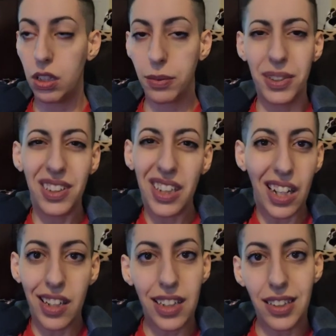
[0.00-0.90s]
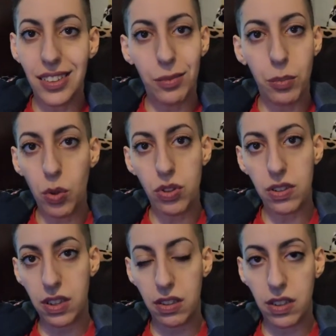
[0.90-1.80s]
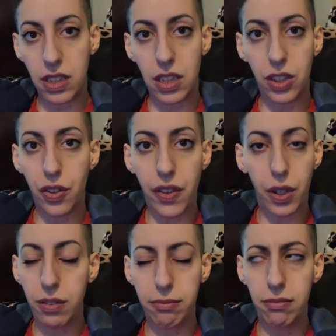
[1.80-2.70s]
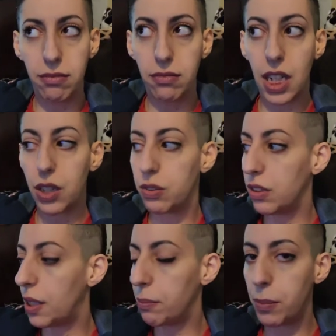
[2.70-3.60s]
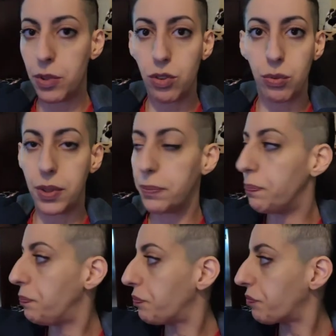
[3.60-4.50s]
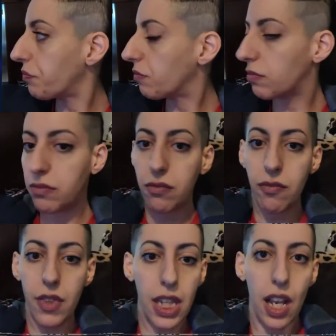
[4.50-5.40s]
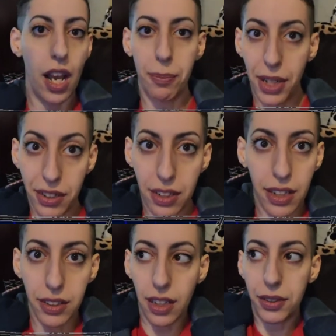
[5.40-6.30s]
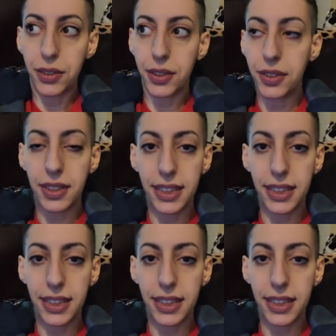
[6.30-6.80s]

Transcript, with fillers: I mean, isn't most dizziness an ear thing? I don't, I'm, I'm assuming. I'm not a doctor. I don't know.